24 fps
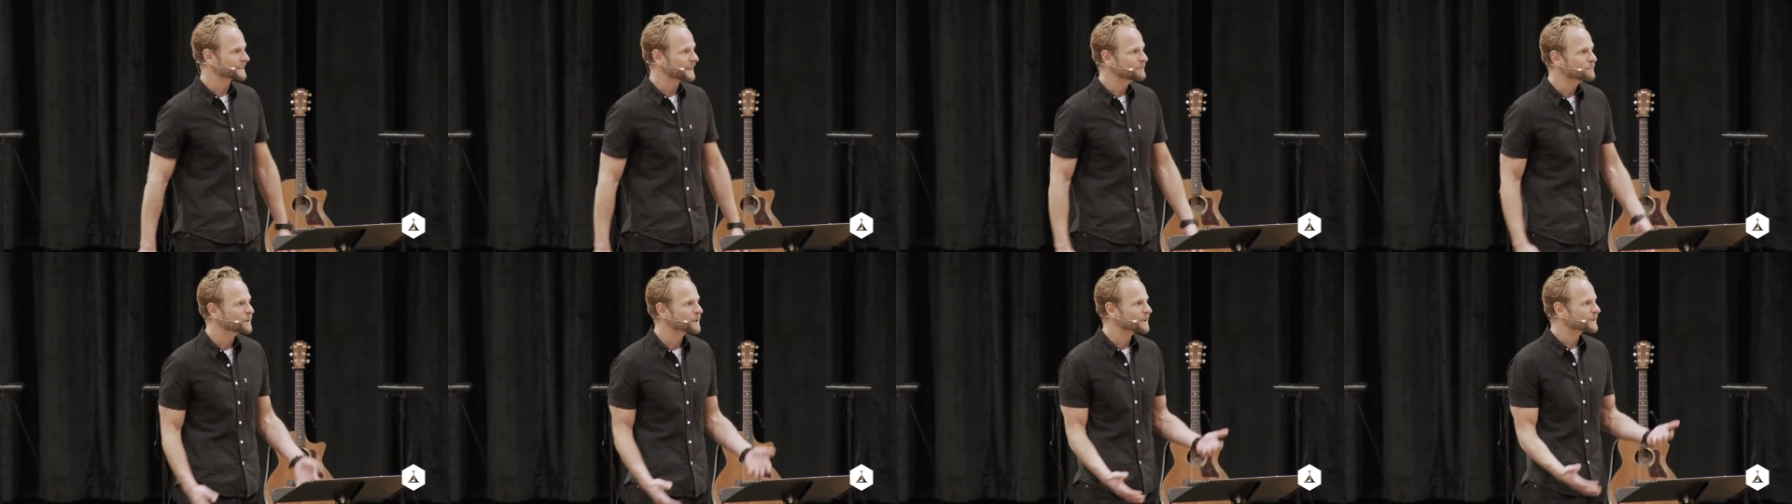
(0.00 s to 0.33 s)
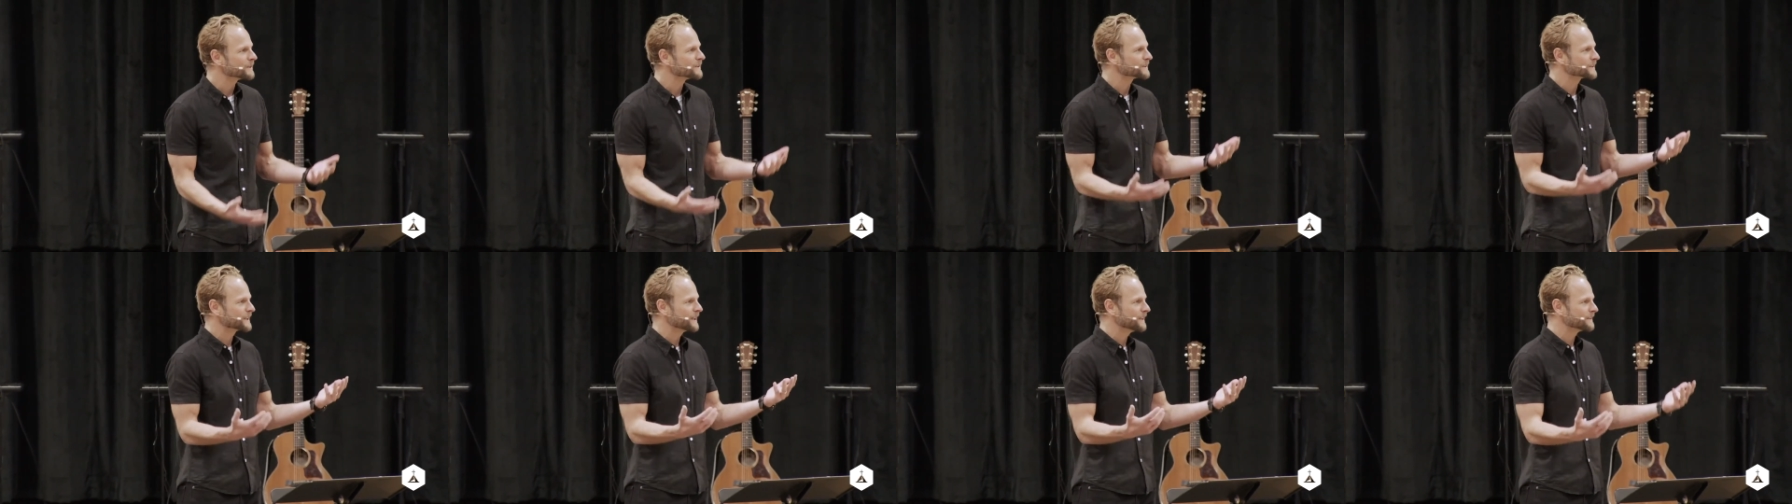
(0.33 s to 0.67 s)
I'm one of
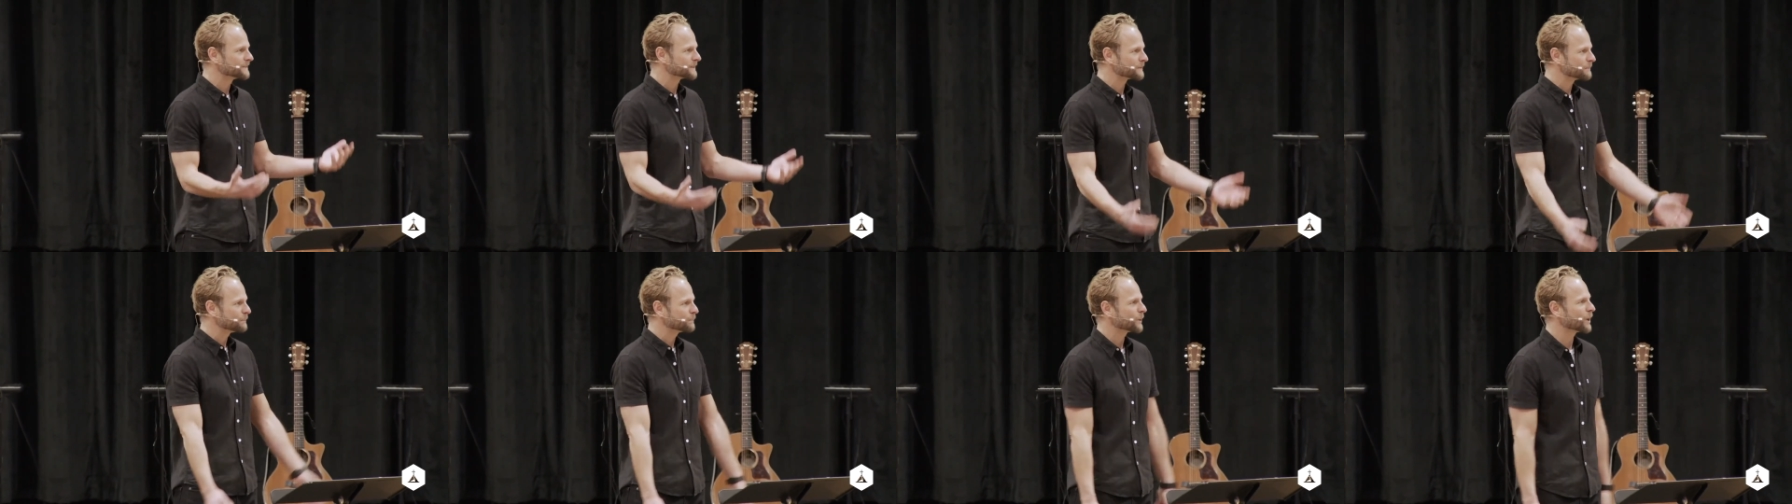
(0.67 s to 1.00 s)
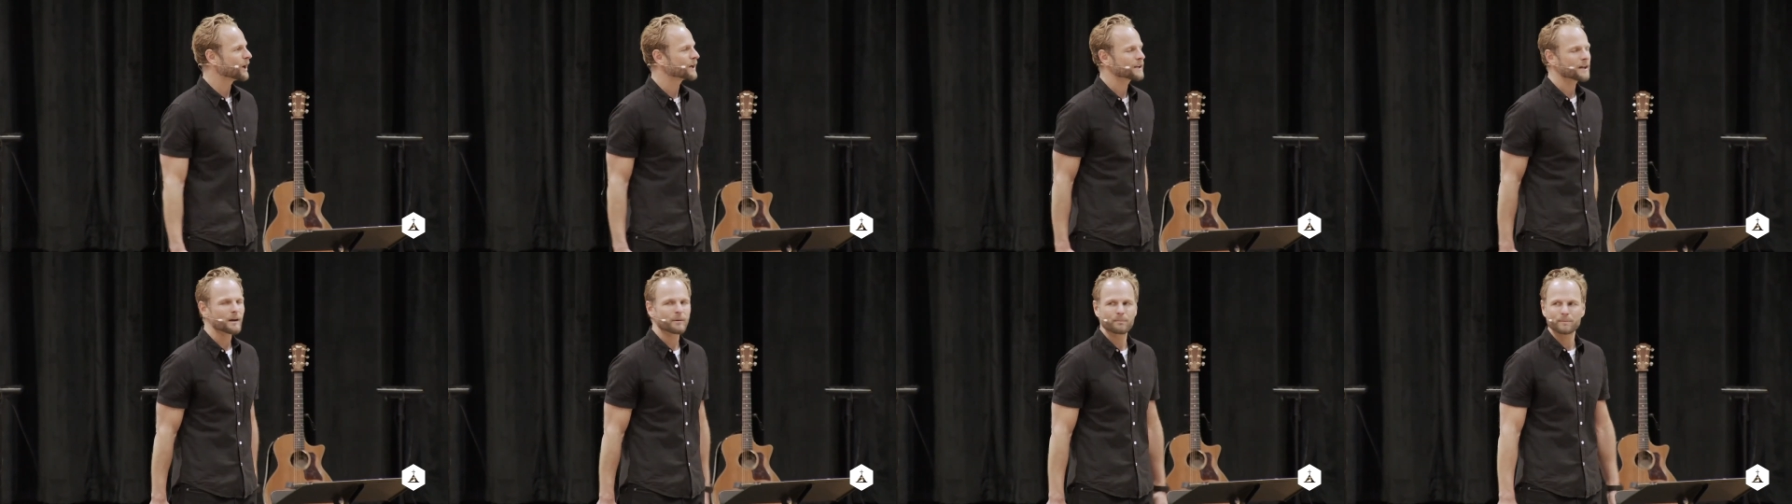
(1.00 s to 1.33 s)
those kids,
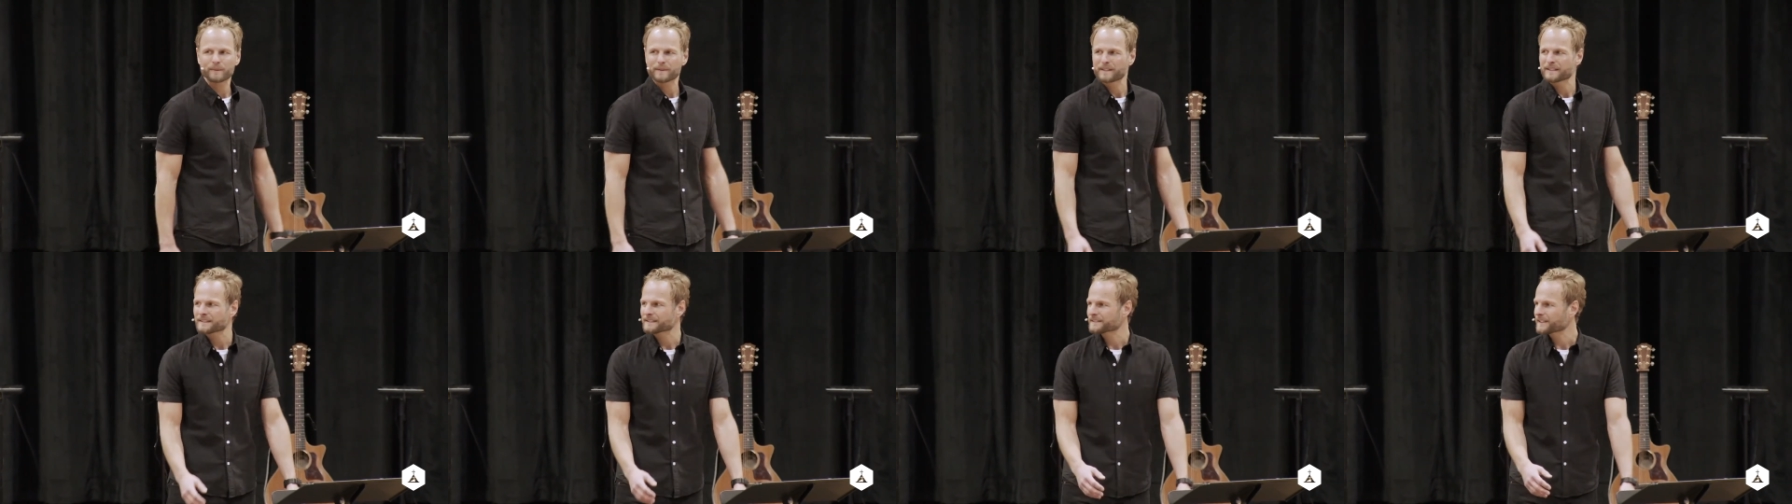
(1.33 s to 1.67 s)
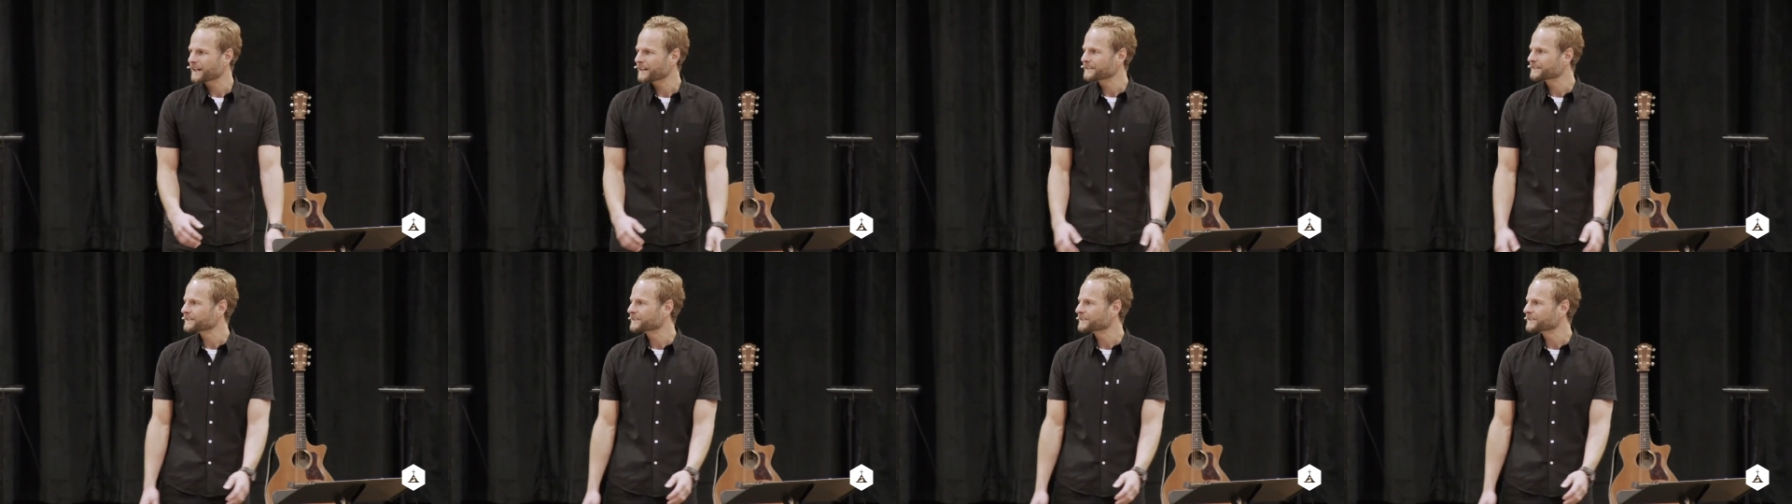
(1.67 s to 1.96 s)
brought up inside the